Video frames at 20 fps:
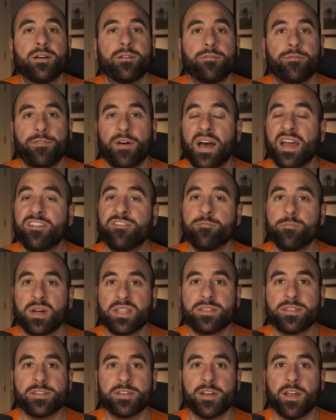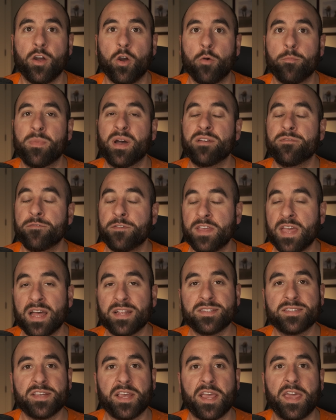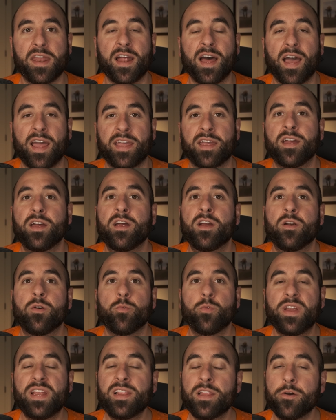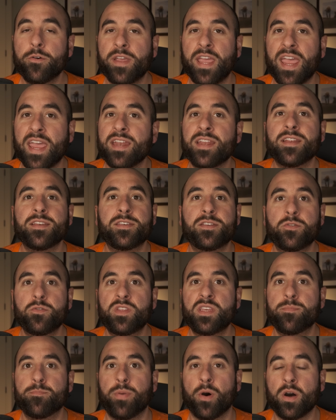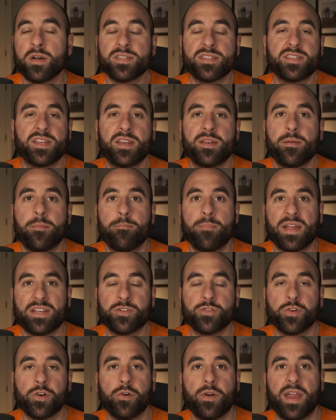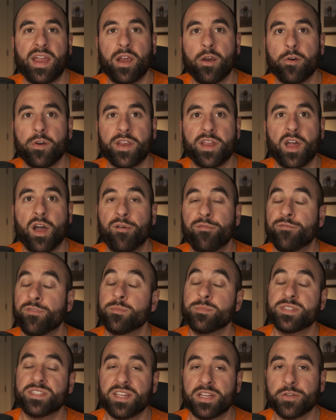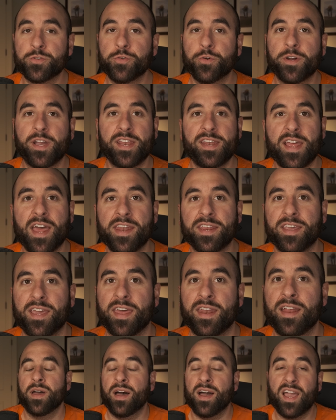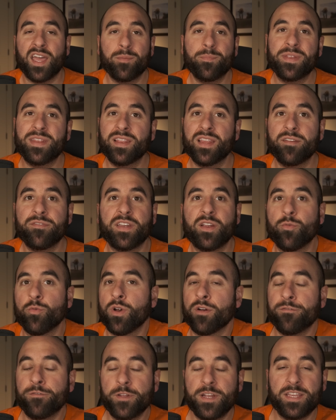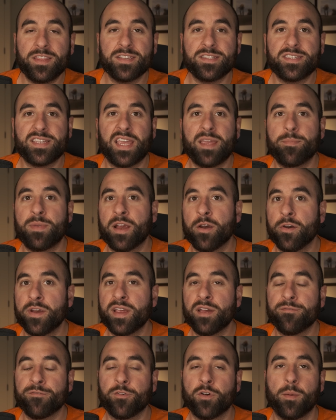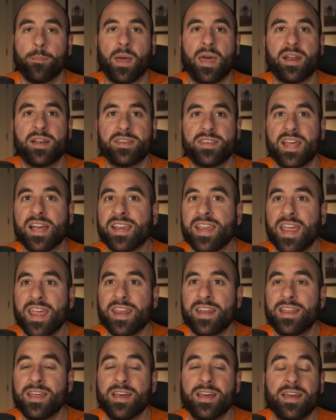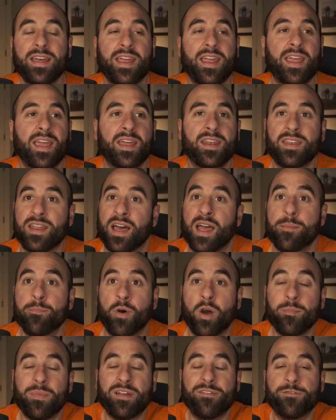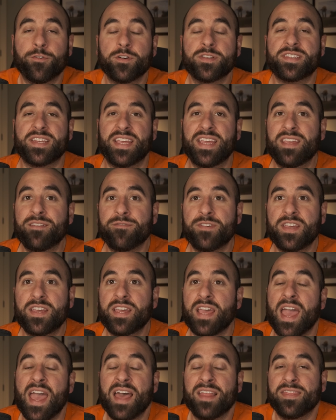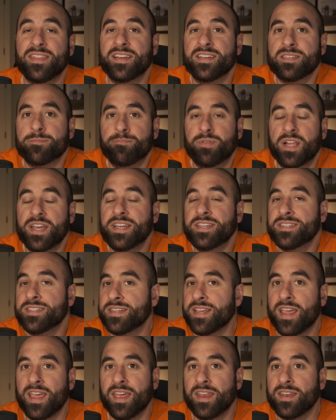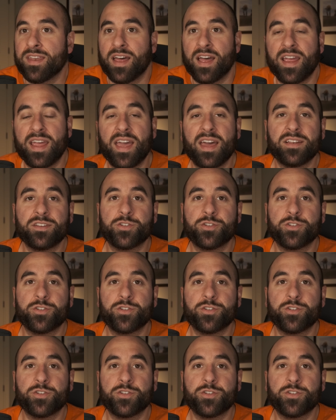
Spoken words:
5 months ago, my fiance and I relocated to the Boston metro area from central Connecticut. I had been living roughly in the same area for about a decade, and I bought my first EV at this place, and I had